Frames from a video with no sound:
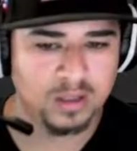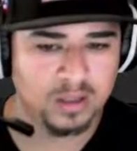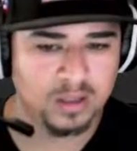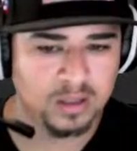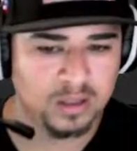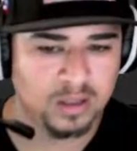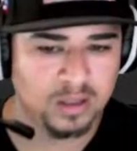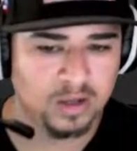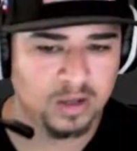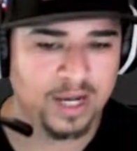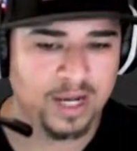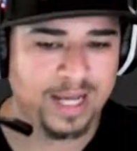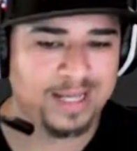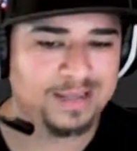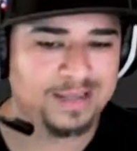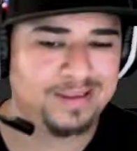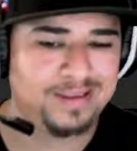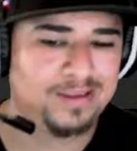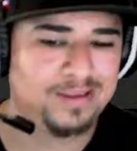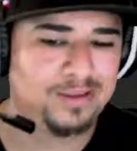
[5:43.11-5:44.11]

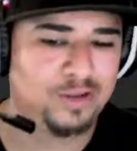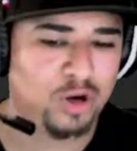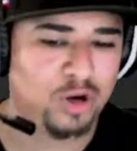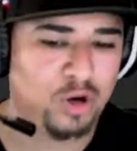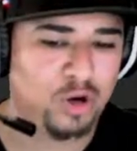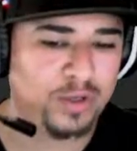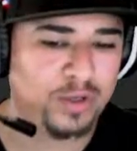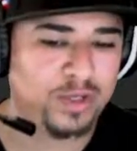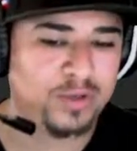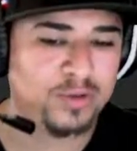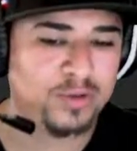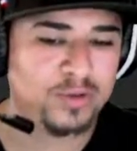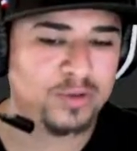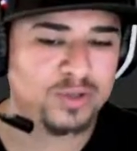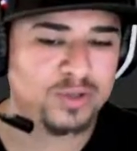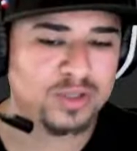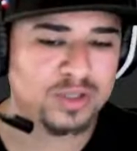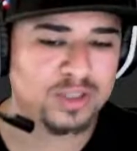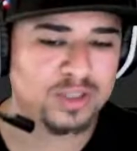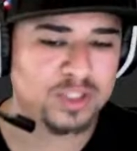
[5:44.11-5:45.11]
Okay, don't
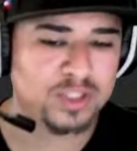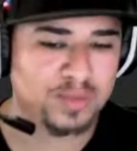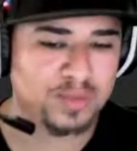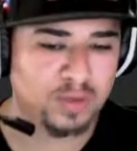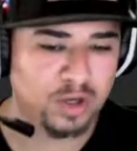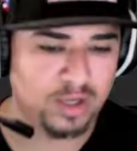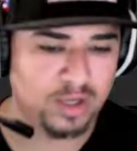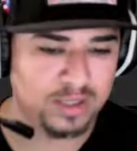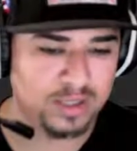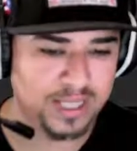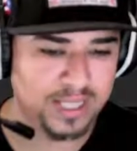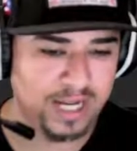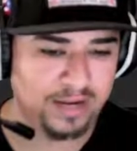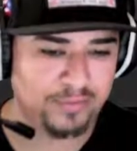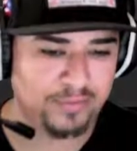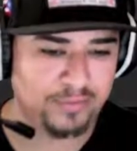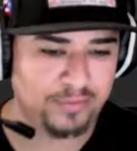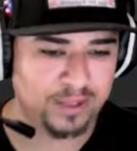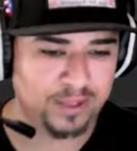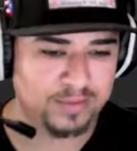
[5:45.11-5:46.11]
use smaller time
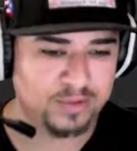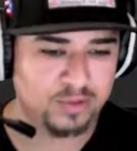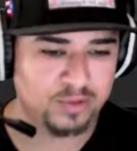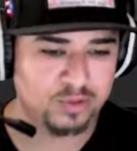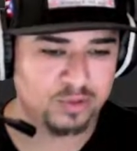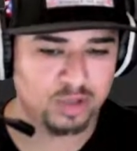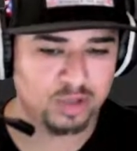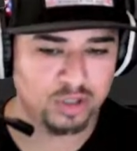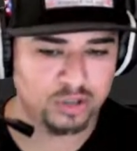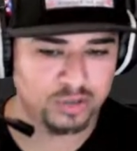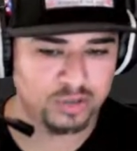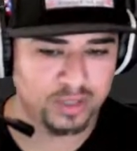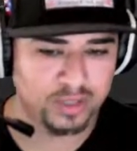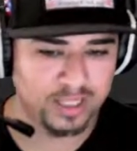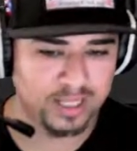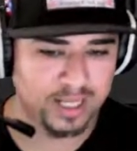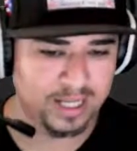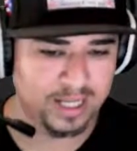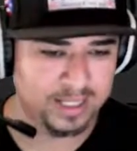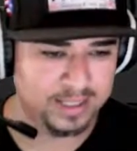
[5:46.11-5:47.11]
frame to draw trend
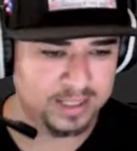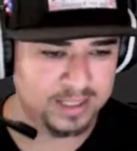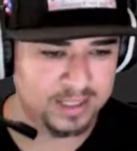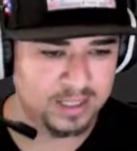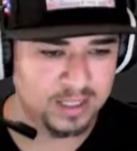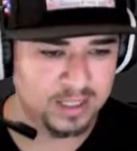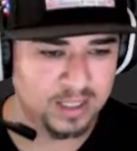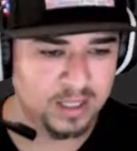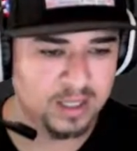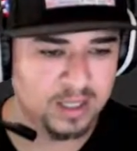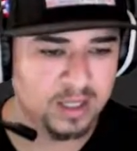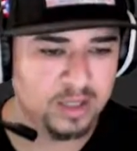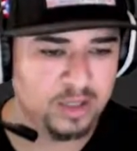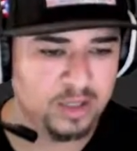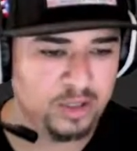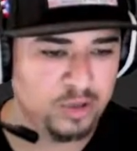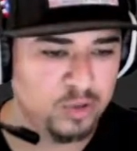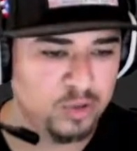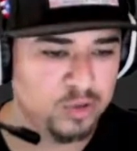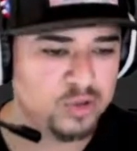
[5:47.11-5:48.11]
lines.
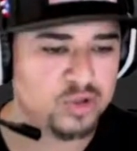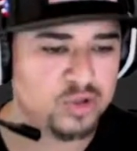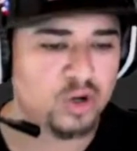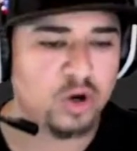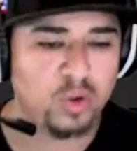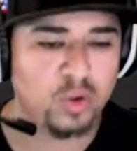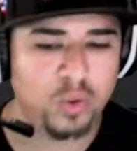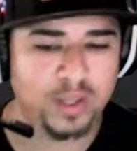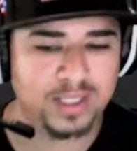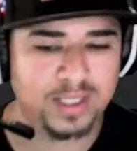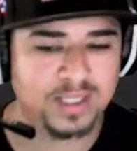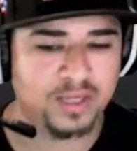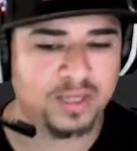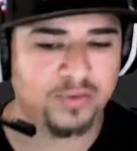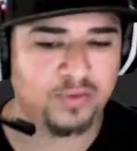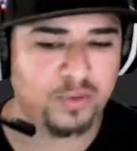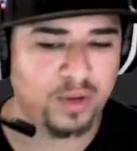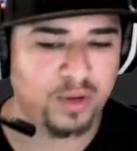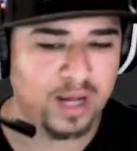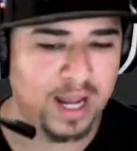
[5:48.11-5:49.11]
Use always the
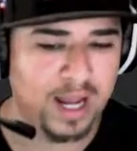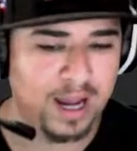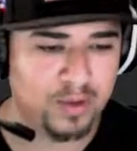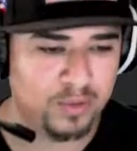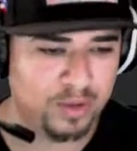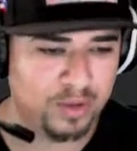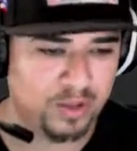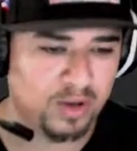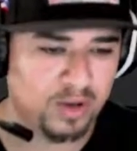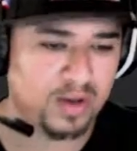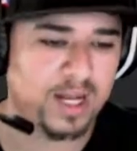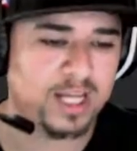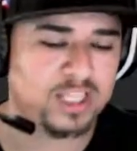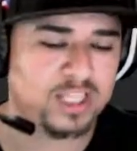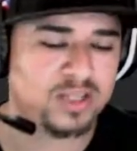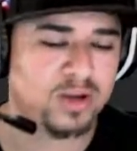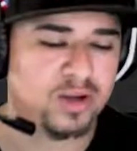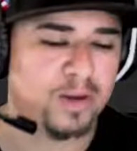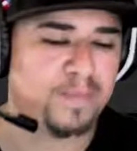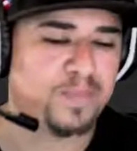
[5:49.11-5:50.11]
4 hour. Okay,
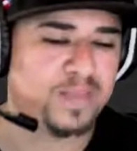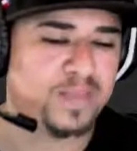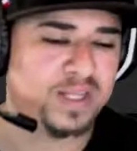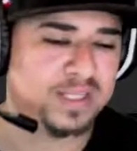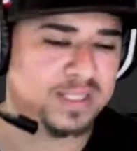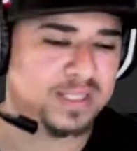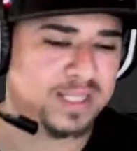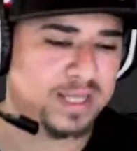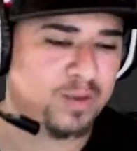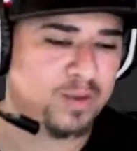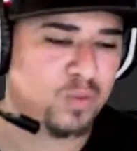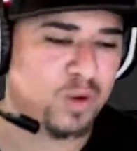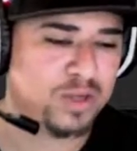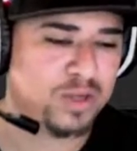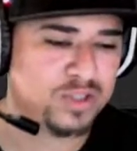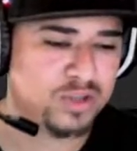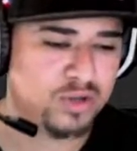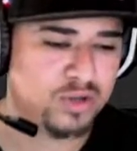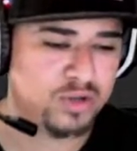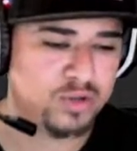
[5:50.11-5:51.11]
so this thing wants
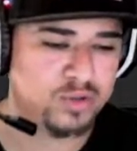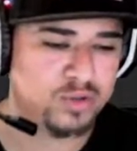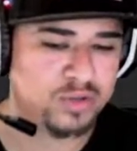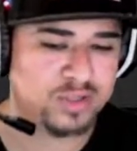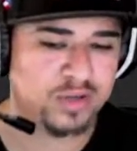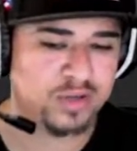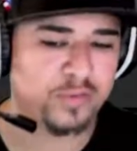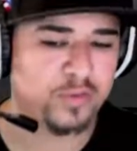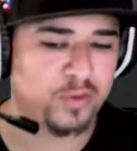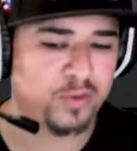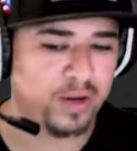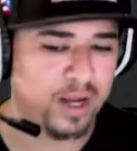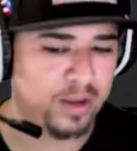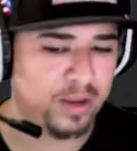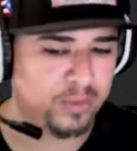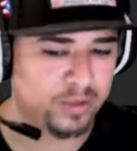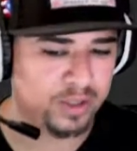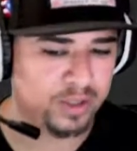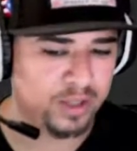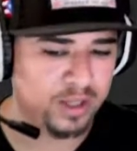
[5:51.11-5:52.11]
you to use the 4
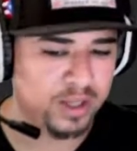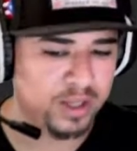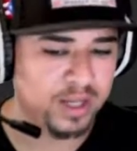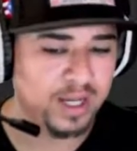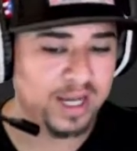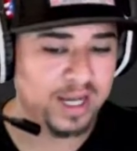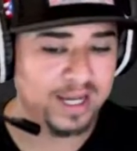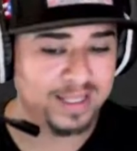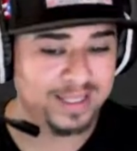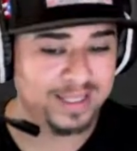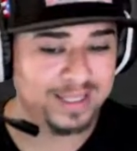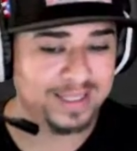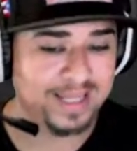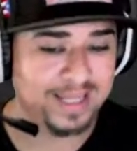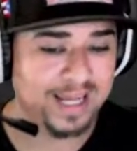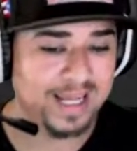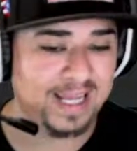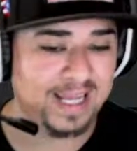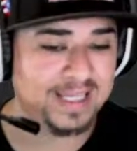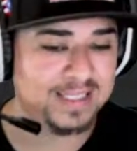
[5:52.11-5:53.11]
hour and the
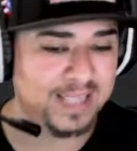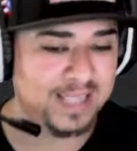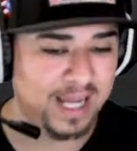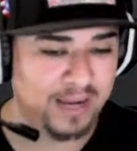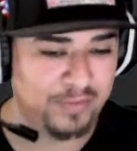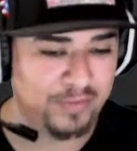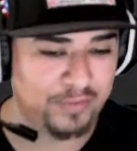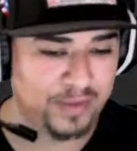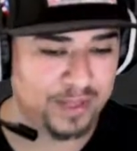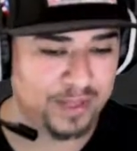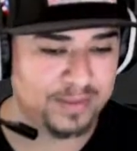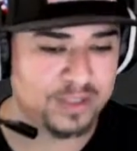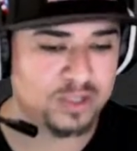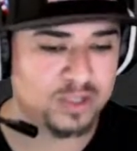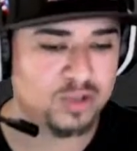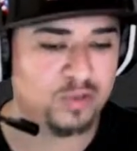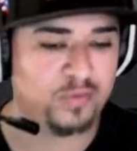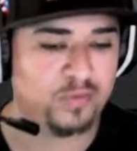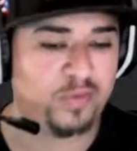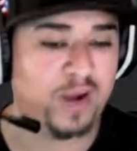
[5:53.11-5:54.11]
daily time frames
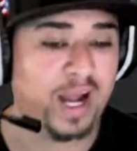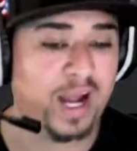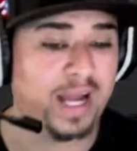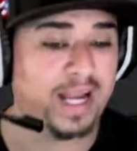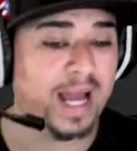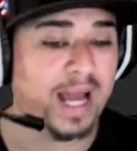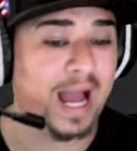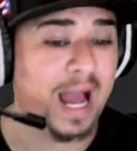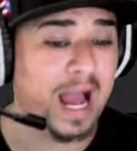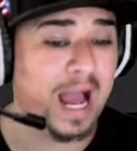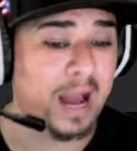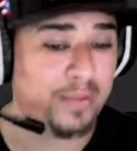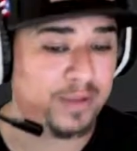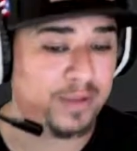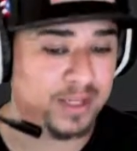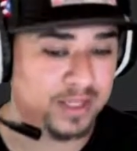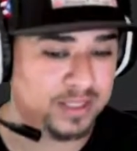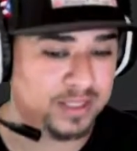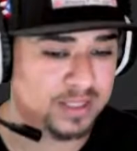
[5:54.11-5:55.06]
to find obvious.